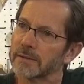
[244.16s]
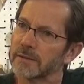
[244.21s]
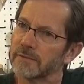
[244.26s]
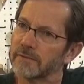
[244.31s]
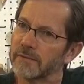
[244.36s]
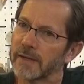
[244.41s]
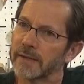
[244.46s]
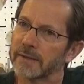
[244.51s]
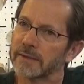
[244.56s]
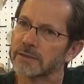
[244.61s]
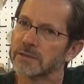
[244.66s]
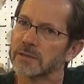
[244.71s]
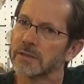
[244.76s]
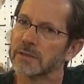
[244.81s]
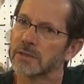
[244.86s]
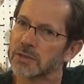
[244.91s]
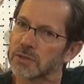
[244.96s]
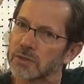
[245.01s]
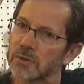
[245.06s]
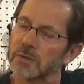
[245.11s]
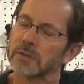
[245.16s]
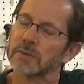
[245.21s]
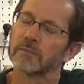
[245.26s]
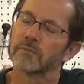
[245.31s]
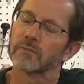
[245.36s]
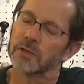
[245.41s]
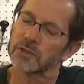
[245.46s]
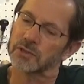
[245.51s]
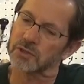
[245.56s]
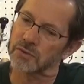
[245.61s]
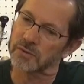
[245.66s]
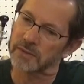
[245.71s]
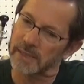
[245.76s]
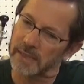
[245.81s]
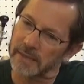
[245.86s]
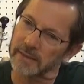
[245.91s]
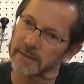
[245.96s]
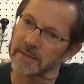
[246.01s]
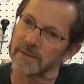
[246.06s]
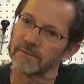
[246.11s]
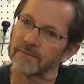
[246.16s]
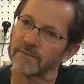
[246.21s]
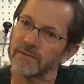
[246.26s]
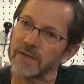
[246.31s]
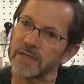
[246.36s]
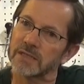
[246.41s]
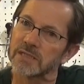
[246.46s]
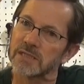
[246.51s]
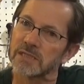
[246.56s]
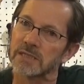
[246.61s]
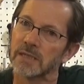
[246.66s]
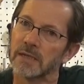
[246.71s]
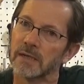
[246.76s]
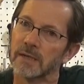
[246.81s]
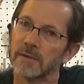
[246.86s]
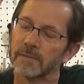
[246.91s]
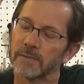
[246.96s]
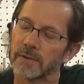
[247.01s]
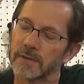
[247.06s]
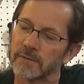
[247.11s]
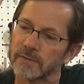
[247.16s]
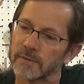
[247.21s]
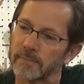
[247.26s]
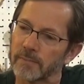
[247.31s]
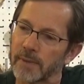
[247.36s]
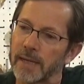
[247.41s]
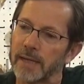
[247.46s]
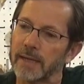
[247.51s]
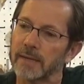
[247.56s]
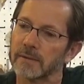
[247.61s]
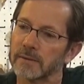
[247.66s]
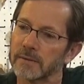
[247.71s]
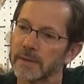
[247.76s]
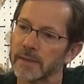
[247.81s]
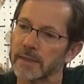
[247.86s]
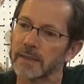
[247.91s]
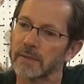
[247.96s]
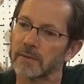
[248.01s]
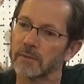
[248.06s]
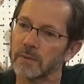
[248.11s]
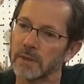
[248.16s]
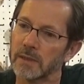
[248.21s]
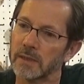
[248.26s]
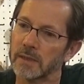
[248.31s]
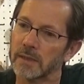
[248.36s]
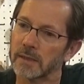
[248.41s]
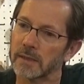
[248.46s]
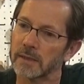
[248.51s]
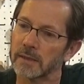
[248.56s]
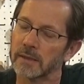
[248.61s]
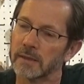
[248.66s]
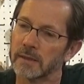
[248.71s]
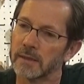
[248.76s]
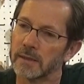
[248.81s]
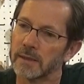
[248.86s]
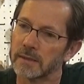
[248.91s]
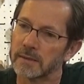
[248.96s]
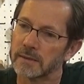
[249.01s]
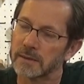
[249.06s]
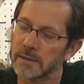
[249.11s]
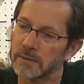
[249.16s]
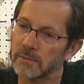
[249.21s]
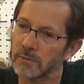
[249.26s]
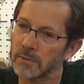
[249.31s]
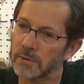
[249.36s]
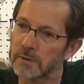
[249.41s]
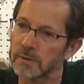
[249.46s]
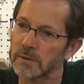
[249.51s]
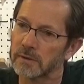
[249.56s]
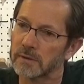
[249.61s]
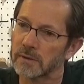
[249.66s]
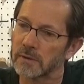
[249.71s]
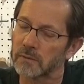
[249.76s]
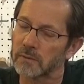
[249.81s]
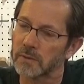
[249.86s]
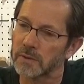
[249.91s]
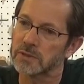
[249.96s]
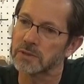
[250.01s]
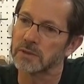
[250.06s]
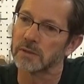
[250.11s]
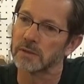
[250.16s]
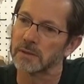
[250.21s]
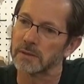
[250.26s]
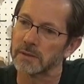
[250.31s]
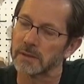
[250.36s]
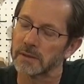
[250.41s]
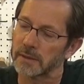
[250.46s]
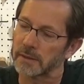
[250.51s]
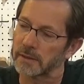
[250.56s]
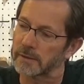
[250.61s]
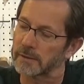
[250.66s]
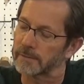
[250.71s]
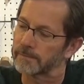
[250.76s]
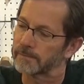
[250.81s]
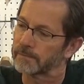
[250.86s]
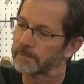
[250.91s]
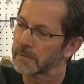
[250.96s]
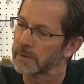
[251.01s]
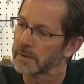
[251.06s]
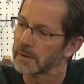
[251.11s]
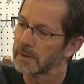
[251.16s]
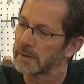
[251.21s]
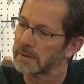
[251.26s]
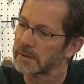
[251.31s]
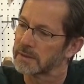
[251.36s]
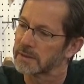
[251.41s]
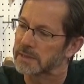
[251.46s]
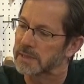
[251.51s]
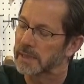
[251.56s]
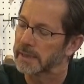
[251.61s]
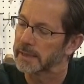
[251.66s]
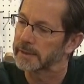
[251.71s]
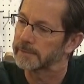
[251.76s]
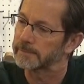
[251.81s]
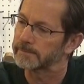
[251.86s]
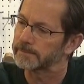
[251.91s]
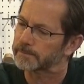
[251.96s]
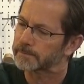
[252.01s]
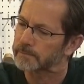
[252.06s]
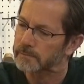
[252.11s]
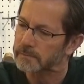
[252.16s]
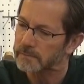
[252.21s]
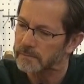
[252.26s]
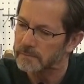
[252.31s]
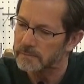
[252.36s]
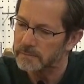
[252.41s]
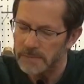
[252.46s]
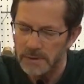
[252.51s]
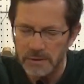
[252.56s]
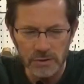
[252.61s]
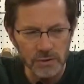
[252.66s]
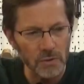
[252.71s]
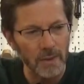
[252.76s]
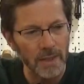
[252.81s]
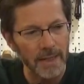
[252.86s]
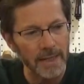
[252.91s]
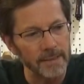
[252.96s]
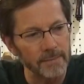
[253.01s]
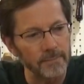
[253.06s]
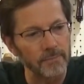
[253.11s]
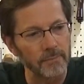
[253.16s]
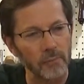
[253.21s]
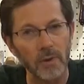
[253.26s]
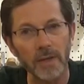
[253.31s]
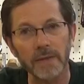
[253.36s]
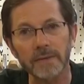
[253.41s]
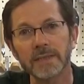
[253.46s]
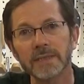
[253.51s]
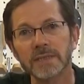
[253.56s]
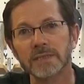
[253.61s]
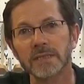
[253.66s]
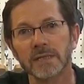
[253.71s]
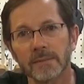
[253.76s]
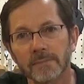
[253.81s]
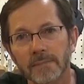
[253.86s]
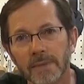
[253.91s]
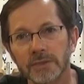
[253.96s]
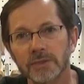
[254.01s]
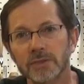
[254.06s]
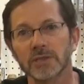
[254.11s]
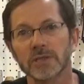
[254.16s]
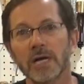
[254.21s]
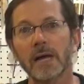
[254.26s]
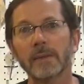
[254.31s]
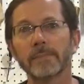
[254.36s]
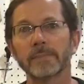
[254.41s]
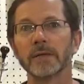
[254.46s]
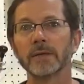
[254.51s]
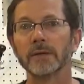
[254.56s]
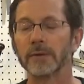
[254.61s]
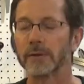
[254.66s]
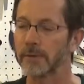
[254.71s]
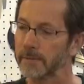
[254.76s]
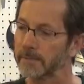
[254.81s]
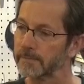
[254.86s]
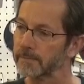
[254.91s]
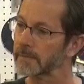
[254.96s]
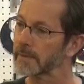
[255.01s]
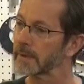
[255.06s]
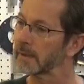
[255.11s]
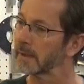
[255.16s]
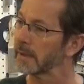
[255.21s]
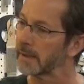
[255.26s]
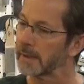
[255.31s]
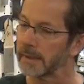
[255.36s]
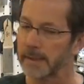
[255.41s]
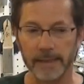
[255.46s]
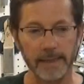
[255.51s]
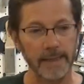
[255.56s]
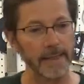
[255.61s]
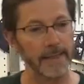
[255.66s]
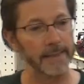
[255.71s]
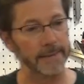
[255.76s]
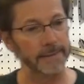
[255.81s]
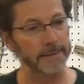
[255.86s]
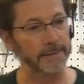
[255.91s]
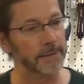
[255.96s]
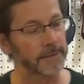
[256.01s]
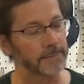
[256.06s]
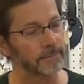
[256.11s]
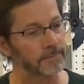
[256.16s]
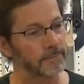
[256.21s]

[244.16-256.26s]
advantage and exert the pressure down on the face of the panel like we did with the original design. So I brought these into my shop here and